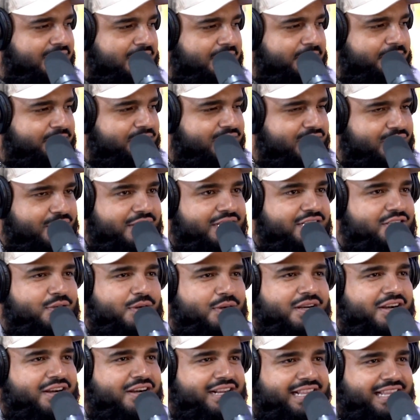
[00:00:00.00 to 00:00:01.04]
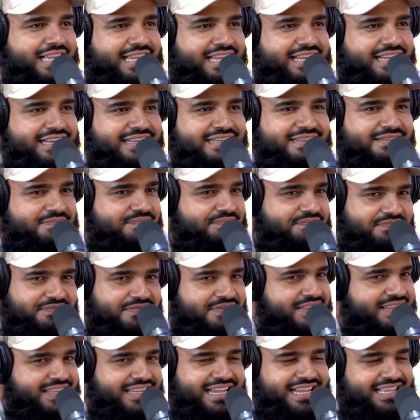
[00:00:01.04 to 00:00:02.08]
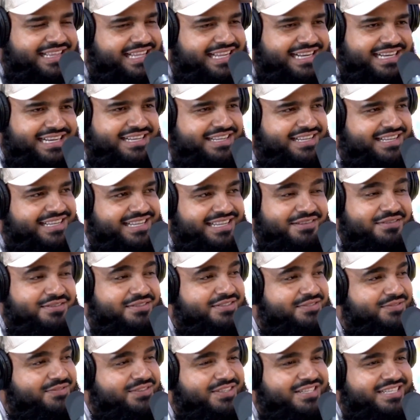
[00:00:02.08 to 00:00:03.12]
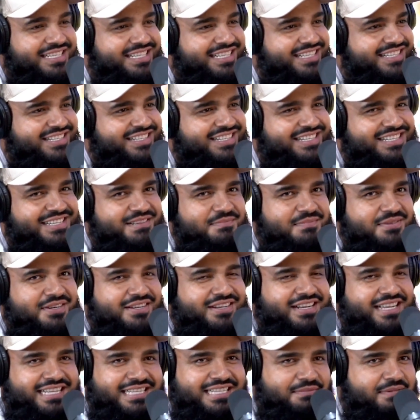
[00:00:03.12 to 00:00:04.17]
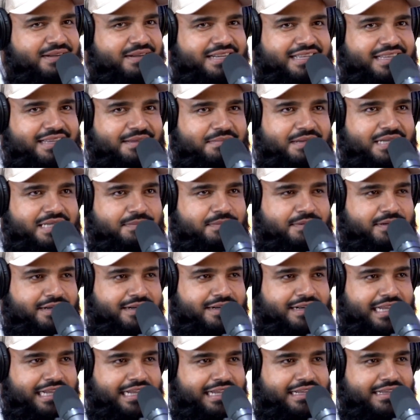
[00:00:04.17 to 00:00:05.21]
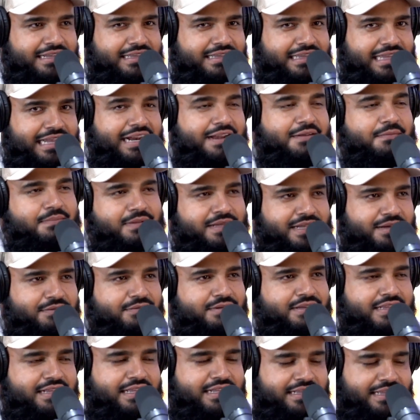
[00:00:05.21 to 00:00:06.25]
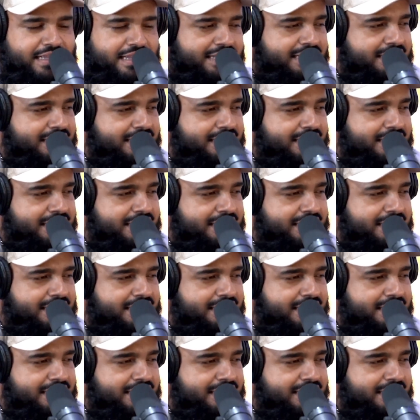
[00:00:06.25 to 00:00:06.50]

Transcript: So he joined our clan. Yeah. And then he was fucking good, bro. Like he's probably the best player like that I played with like that.